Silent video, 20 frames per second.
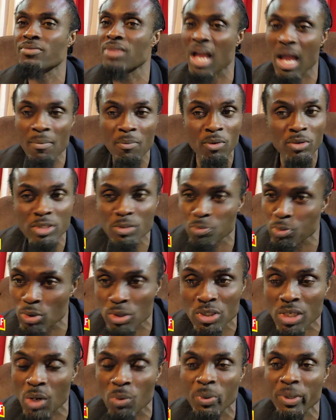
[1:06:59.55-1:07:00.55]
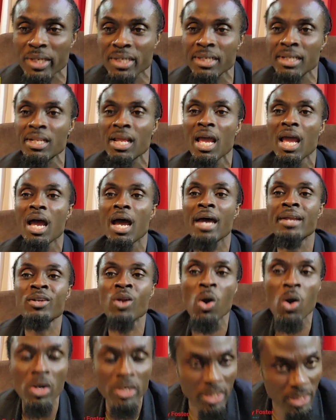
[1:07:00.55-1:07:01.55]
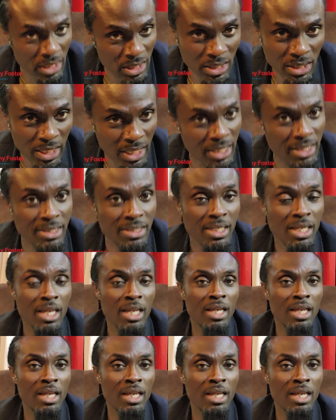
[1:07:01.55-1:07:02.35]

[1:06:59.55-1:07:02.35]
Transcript: talk about spiritual wickedness, and all these things.